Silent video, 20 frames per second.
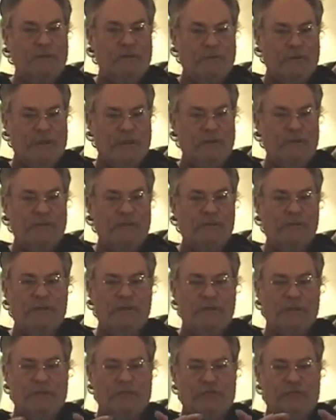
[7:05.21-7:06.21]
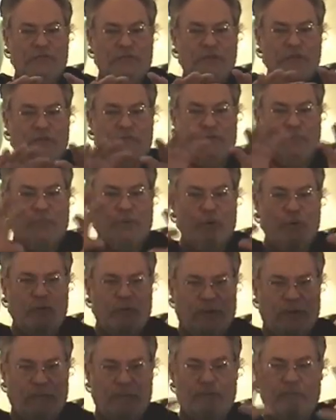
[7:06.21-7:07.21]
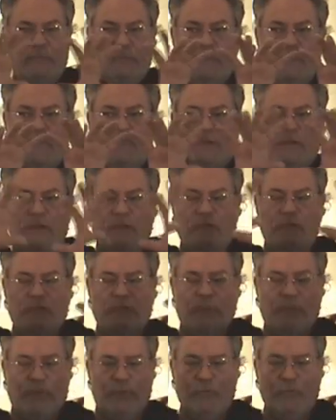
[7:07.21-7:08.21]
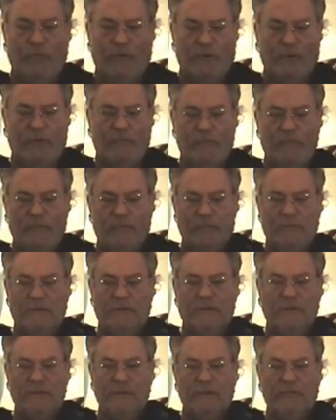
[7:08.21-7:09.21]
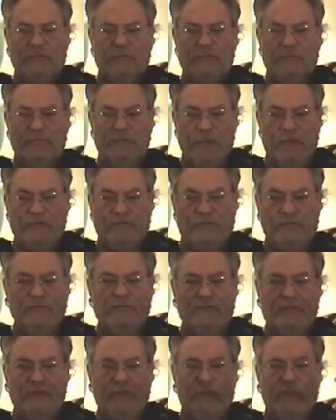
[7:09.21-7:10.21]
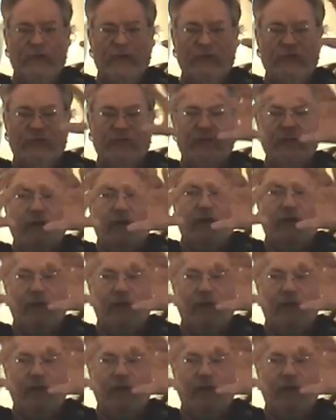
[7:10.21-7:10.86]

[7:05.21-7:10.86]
Okay? It's a program, and this program is essentially above